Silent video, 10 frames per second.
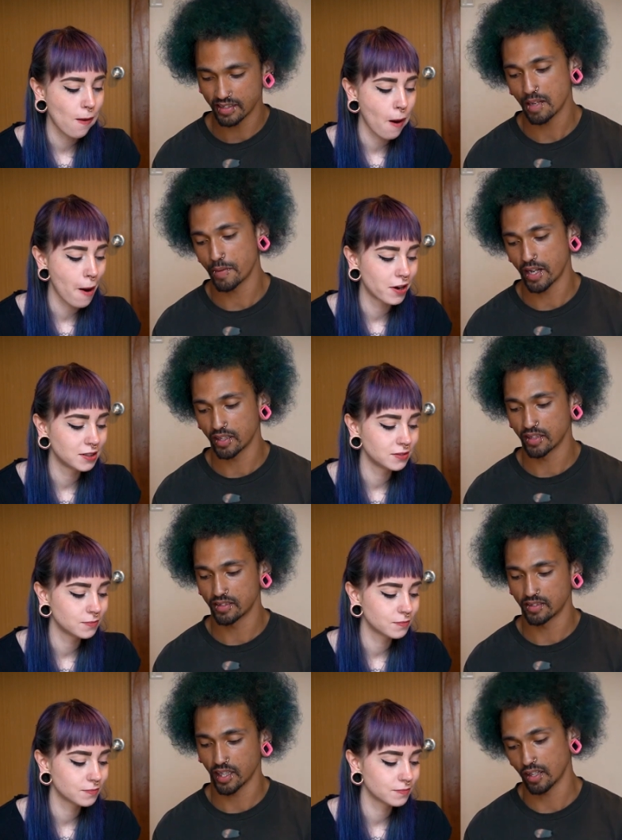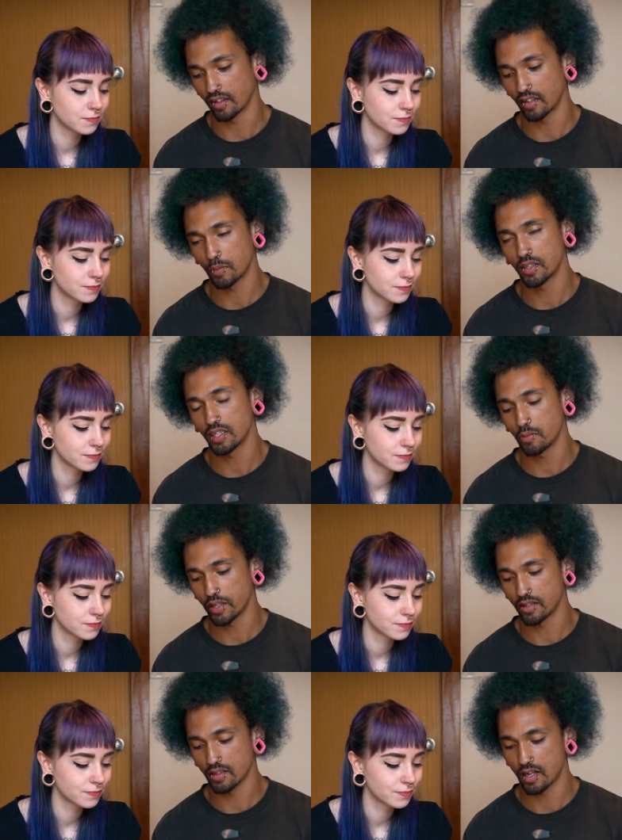Speaker 1: it's not bad because it's like a little bit of
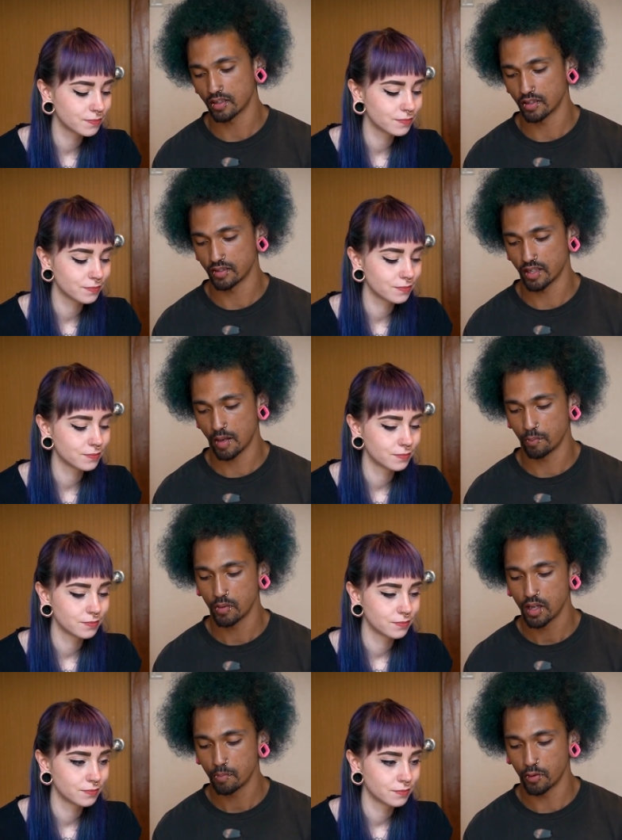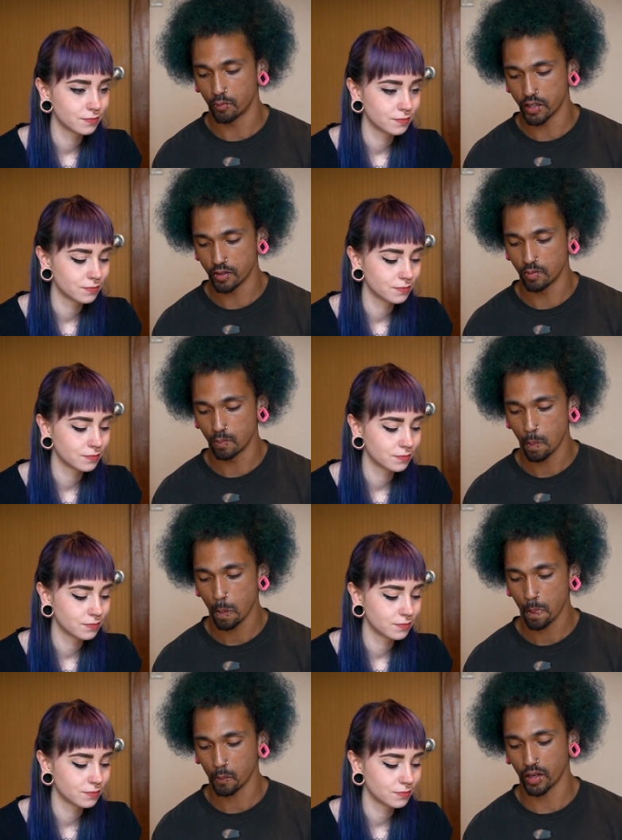seaweed. It's not the same, but when you
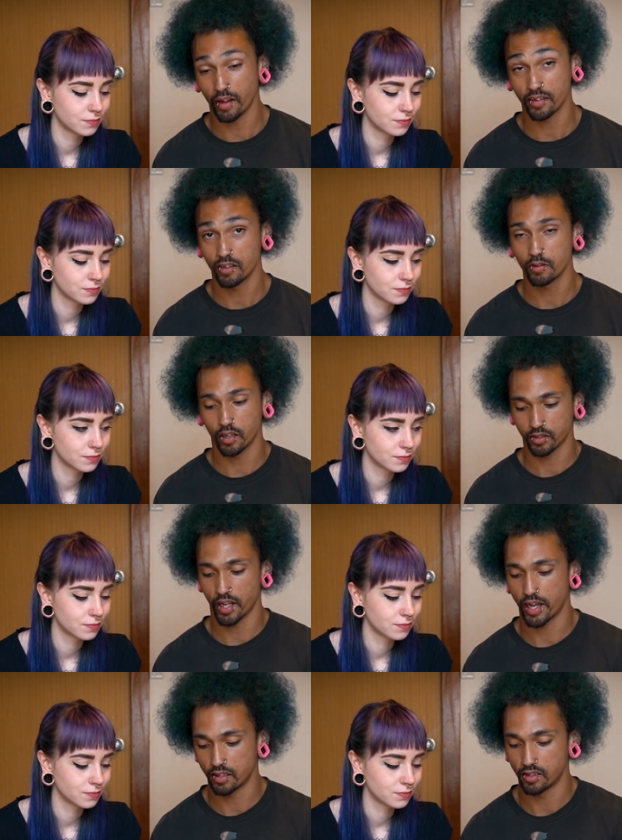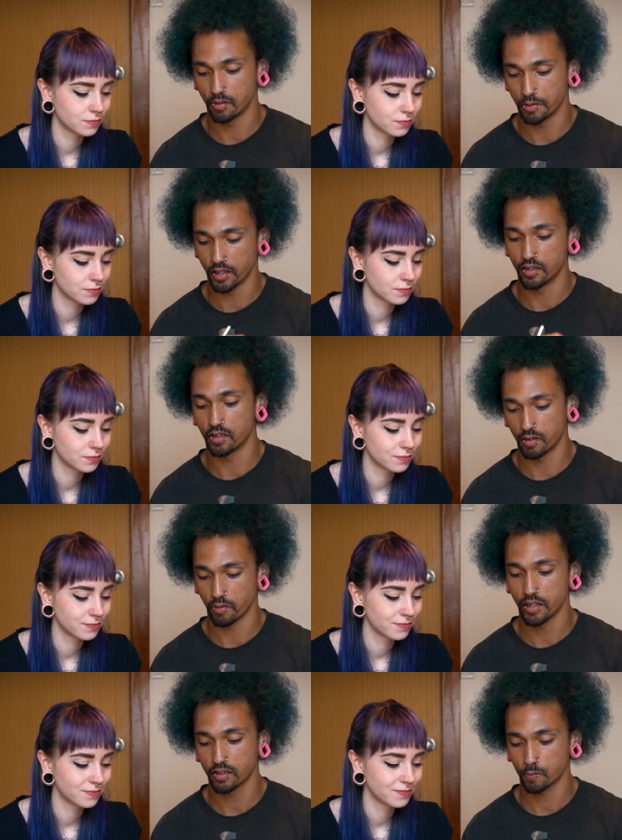what I like to do is I like to add the seaweed into the
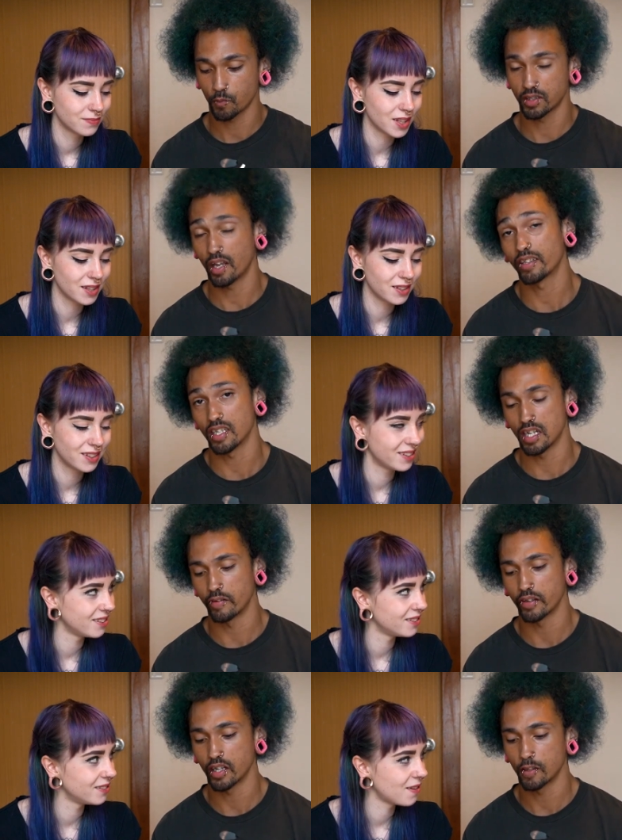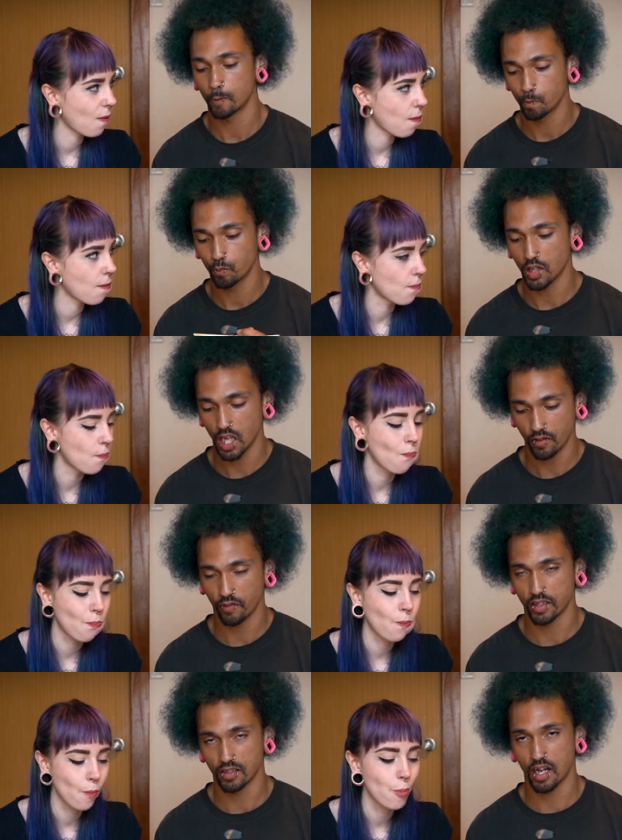rice because I like to eat everything, mm -hmm. even
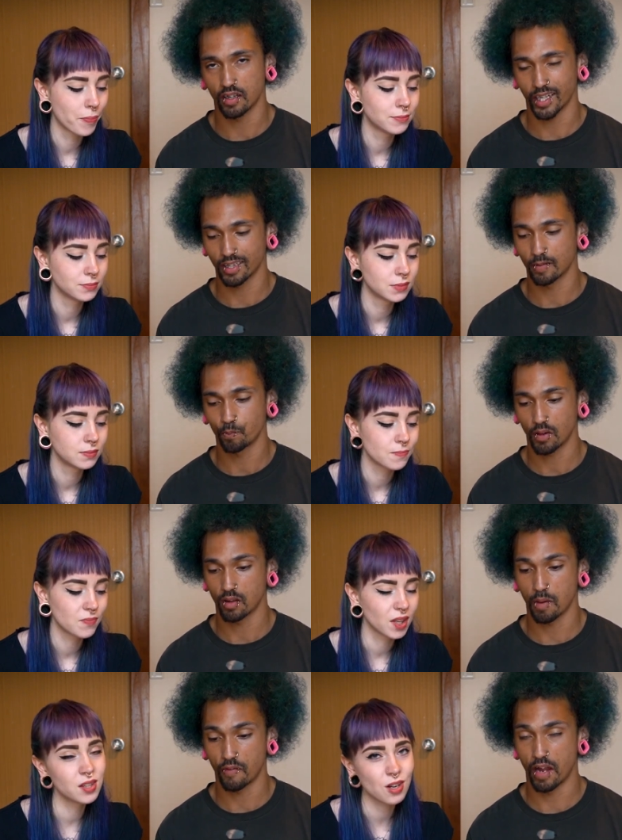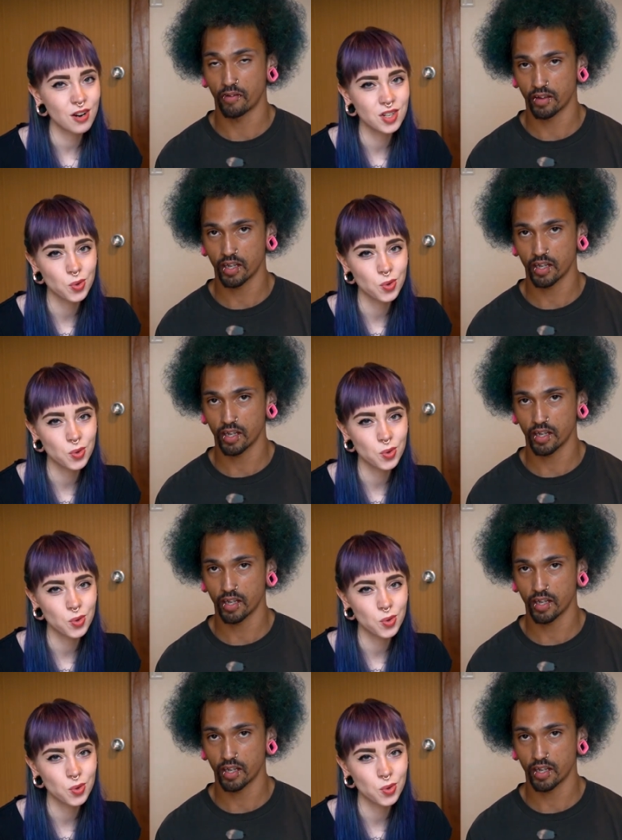if it's not like my it's favorite